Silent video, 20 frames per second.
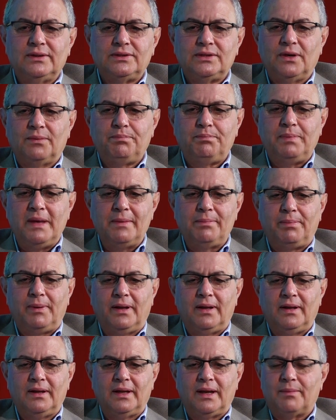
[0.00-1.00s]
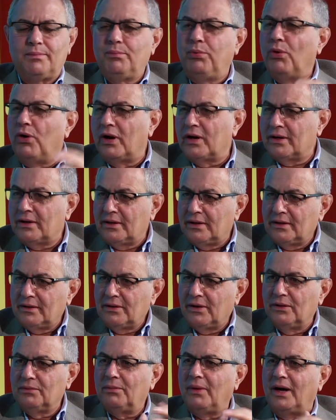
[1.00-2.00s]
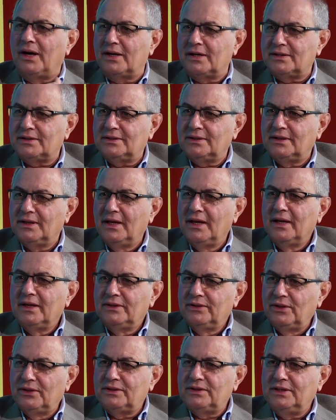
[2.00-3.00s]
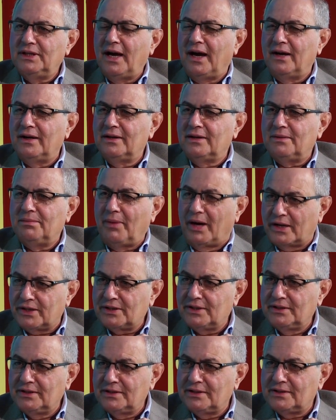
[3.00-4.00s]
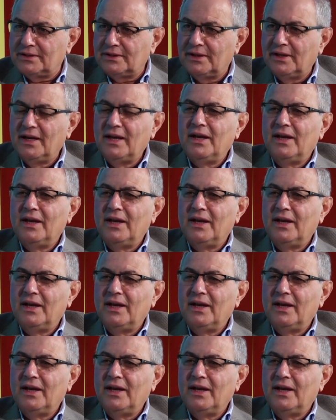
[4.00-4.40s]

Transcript: so people are born on Mars, those young Martians,